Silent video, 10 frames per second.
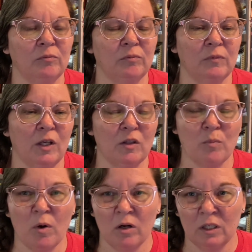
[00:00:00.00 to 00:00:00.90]
like the
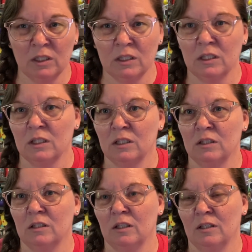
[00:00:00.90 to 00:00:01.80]

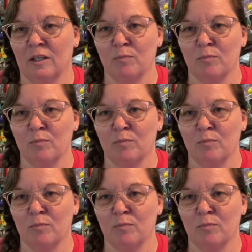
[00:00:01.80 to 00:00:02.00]
parking and like